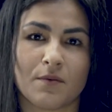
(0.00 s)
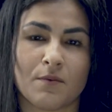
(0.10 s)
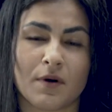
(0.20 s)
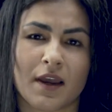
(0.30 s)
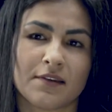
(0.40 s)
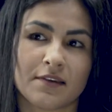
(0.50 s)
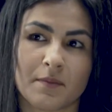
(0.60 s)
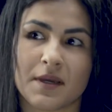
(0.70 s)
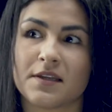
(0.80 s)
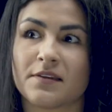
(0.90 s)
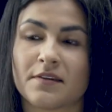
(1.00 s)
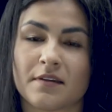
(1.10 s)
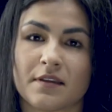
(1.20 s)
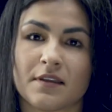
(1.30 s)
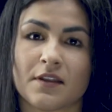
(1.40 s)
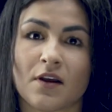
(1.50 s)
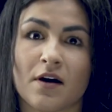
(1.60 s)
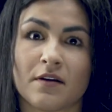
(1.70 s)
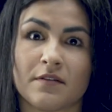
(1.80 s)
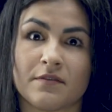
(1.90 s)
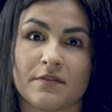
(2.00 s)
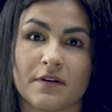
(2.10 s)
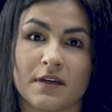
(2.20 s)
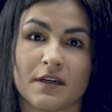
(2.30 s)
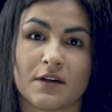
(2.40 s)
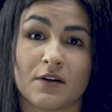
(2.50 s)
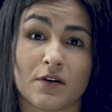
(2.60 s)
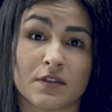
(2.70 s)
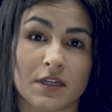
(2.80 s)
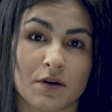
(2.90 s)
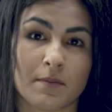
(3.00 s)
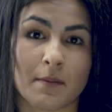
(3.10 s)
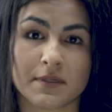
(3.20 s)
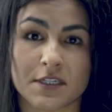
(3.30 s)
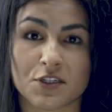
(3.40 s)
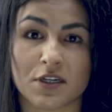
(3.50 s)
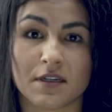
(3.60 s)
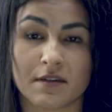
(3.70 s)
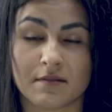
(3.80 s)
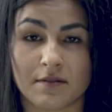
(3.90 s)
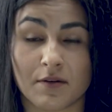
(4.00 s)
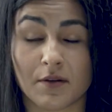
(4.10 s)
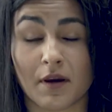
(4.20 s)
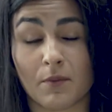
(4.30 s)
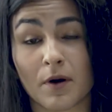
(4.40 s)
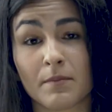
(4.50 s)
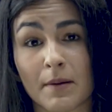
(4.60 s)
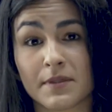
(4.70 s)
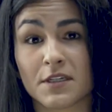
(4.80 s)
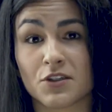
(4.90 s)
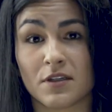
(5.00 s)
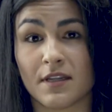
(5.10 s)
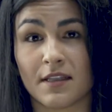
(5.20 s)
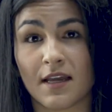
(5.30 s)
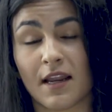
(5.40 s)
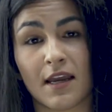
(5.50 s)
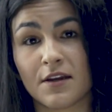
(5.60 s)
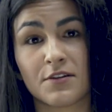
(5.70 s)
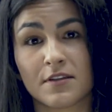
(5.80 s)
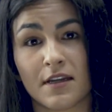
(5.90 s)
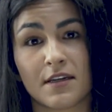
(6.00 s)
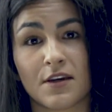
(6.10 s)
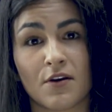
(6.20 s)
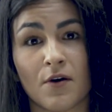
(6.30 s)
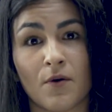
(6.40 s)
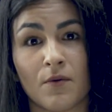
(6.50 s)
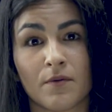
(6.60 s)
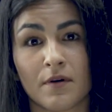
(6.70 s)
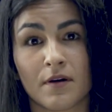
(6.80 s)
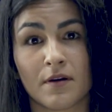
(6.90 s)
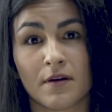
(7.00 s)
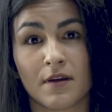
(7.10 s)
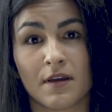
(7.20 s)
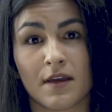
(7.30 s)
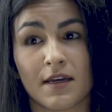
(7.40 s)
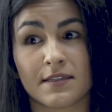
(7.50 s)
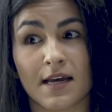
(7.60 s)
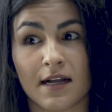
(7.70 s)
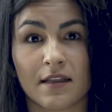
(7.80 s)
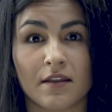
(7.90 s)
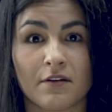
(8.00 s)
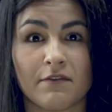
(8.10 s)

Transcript: what gets to me is the thought of girls that are in my position, or that were in my position at that age, that didn't know exactly the